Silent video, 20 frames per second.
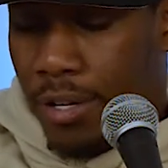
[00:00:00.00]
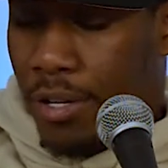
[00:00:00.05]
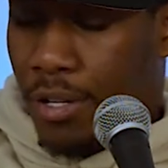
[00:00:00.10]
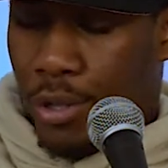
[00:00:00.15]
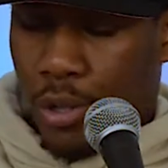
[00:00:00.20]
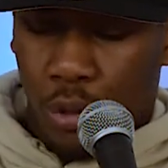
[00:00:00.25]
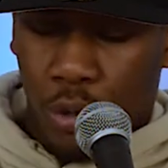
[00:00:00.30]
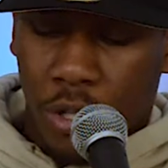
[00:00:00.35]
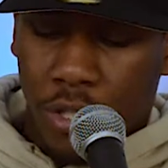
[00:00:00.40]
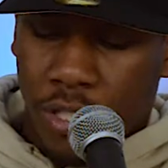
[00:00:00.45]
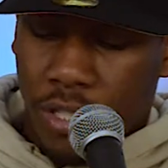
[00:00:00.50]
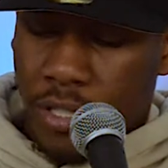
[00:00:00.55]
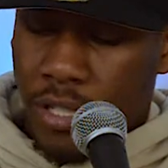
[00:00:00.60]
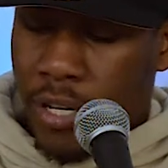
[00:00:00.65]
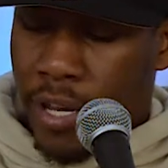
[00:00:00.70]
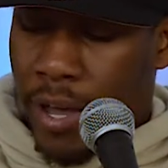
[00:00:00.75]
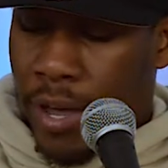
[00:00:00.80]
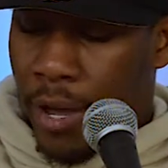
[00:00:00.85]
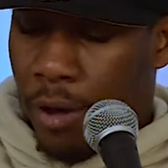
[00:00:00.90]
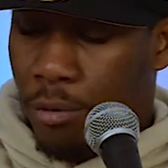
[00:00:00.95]
Georges
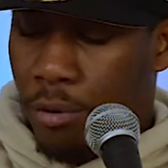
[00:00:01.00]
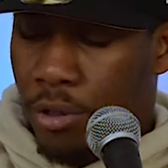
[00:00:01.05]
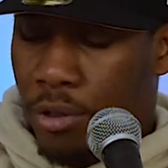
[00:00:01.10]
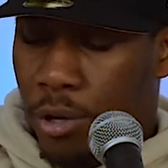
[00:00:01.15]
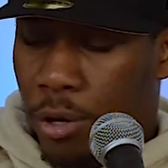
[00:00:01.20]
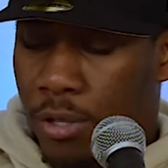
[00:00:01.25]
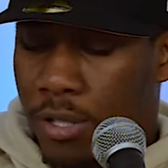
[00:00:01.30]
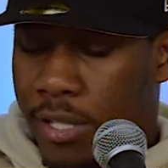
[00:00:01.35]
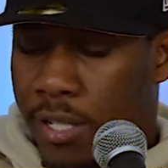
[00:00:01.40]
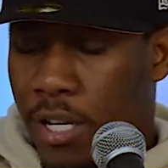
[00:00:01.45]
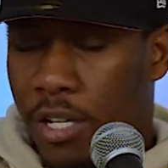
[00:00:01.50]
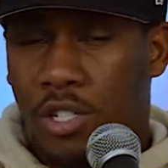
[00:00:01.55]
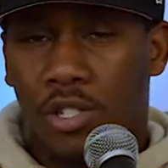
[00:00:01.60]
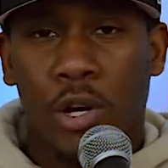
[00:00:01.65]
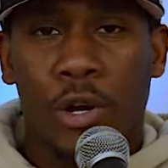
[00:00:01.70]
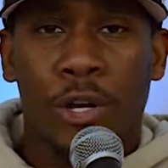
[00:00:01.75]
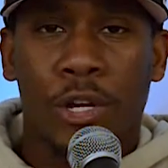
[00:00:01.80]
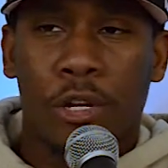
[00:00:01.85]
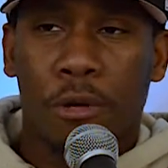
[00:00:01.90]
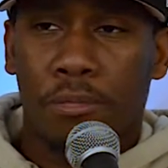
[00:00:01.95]
Niang with 13,
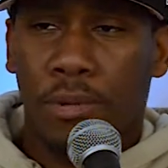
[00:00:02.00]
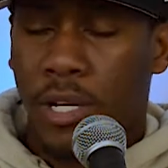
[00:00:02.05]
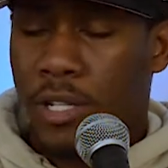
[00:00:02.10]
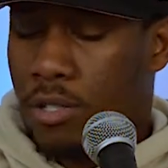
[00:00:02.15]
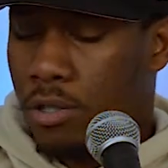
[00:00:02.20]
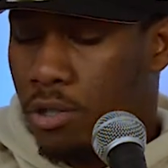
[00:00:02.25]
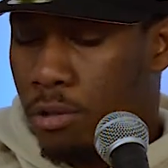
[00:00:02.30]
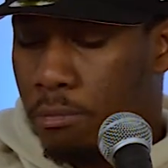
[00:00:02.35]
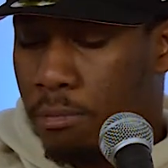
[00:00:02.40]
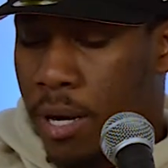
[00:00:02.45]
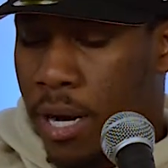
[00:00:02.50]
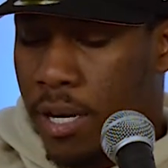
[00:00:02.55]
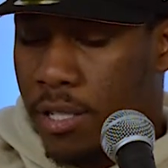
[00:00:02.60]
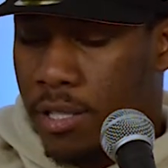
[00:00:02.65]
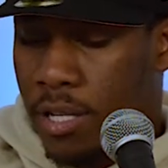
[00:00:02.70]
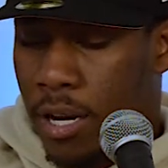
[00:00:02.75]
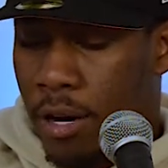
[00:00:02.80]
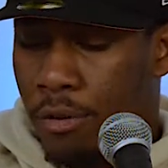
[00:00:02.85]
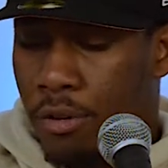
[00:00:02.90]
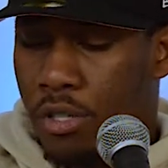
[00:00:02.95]
starting in the place of Tobias Harris,